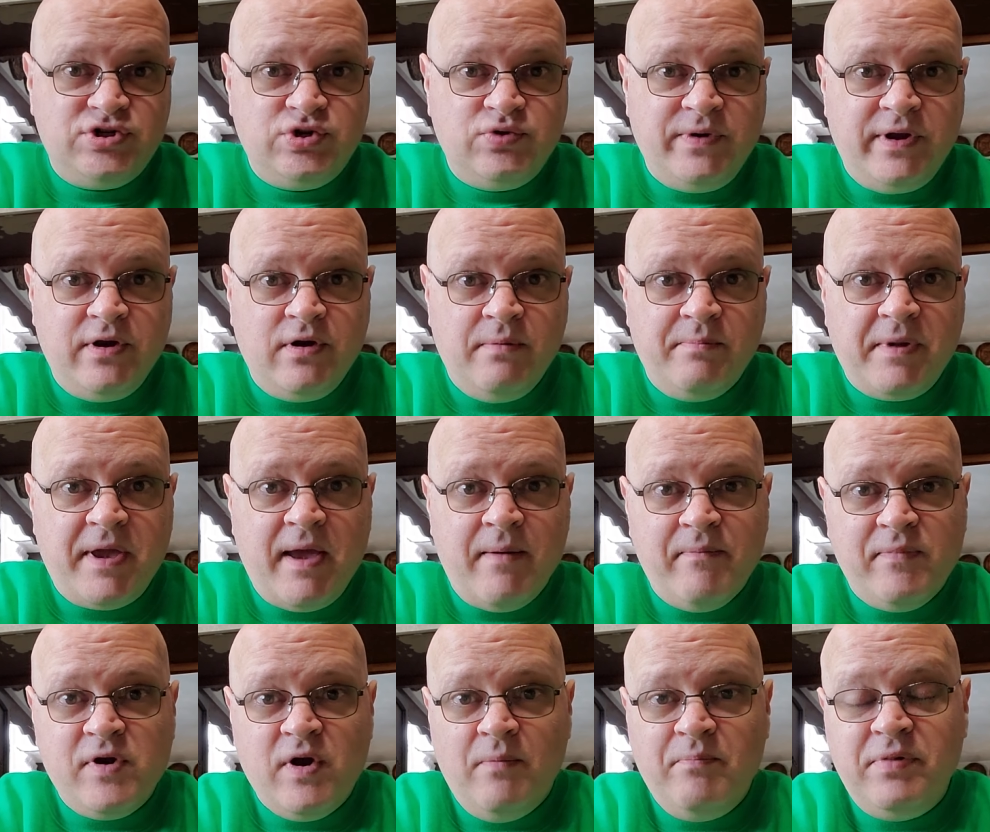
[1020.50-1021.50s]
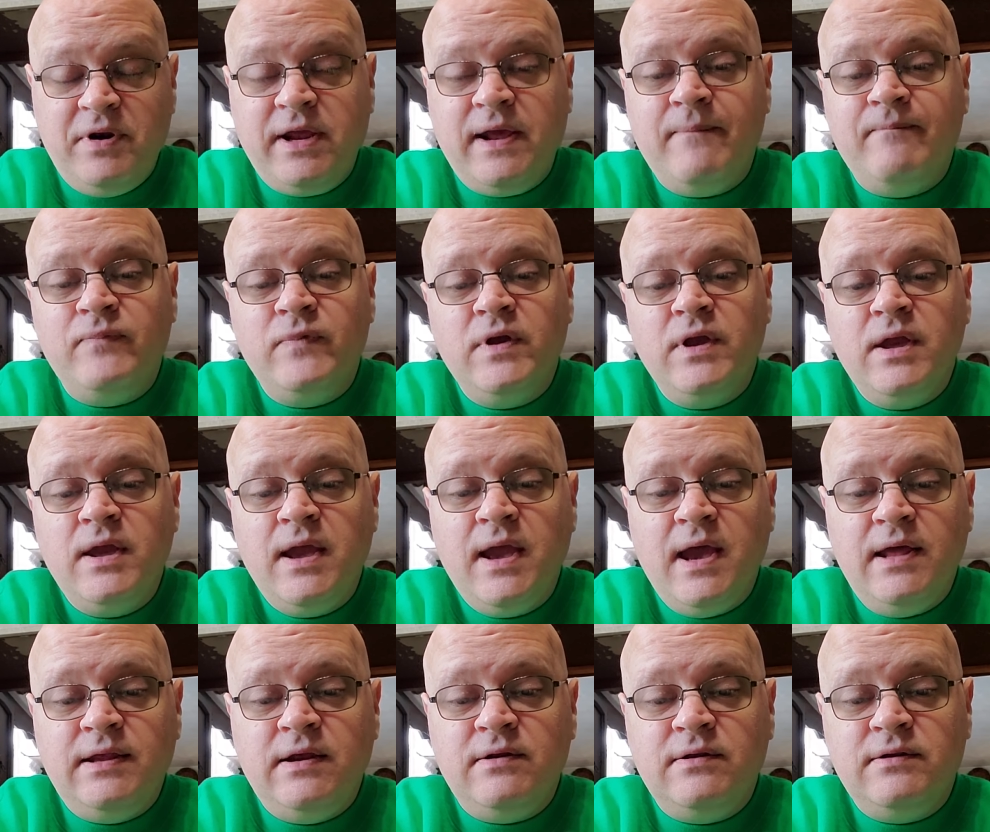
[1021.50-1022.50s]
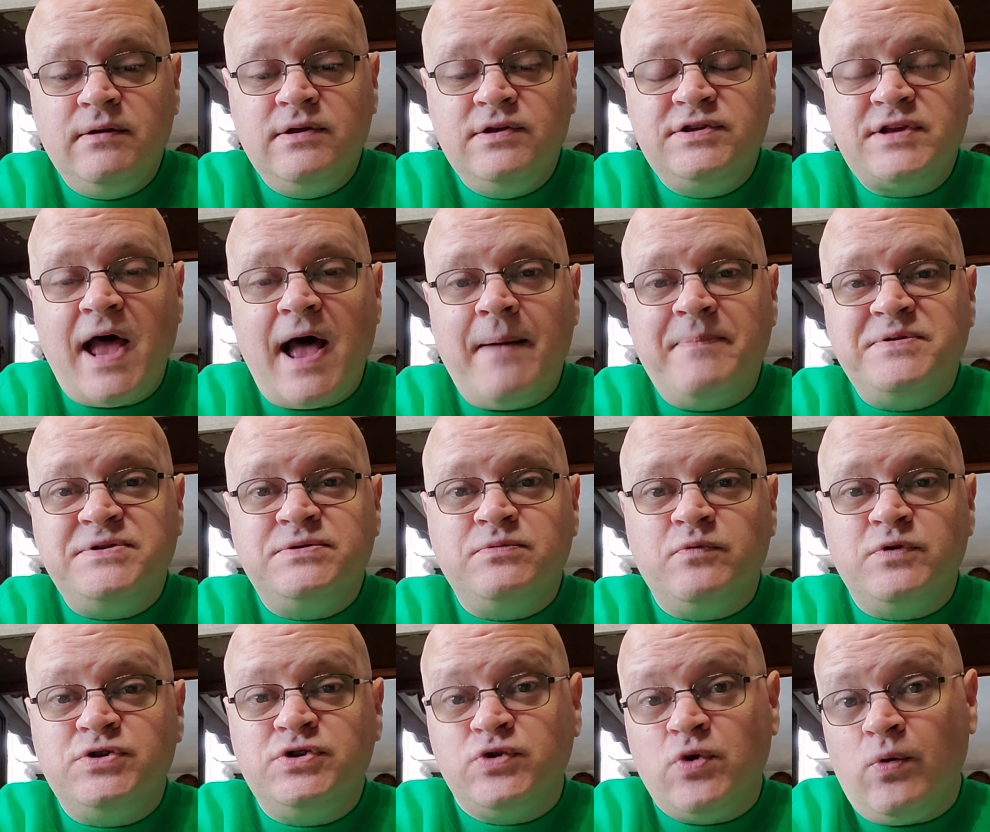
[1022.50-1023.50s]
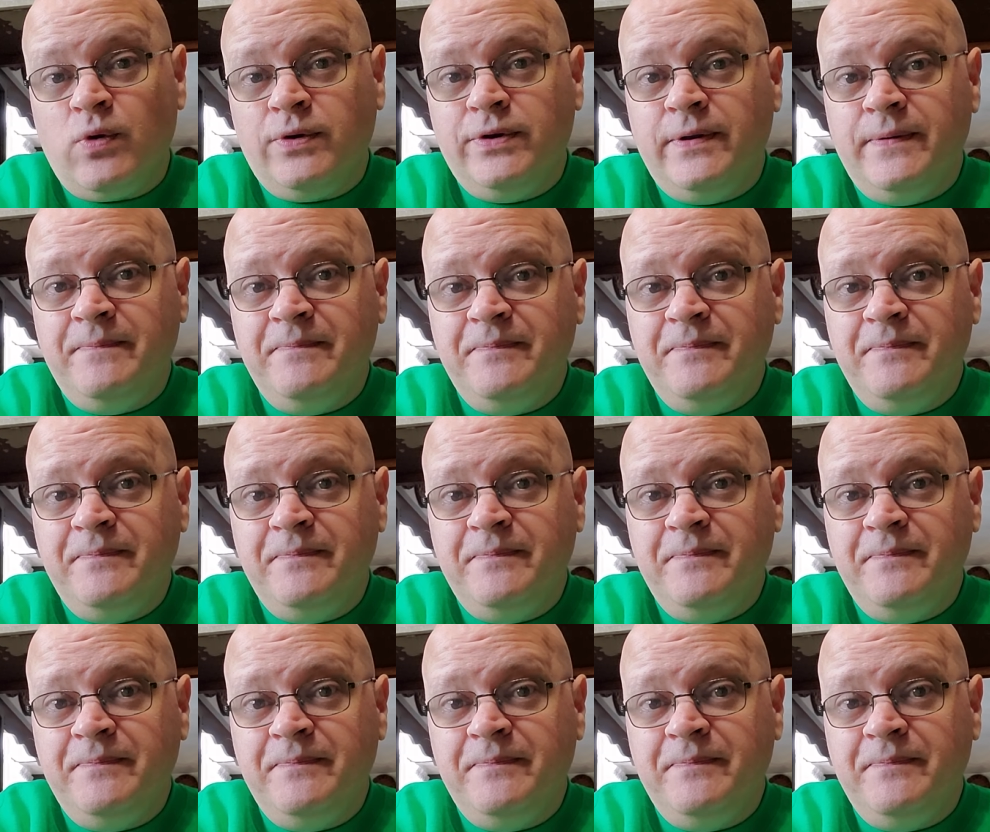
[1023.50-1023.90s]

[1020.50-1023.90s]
Chewing Gum Company, and the Topps was sold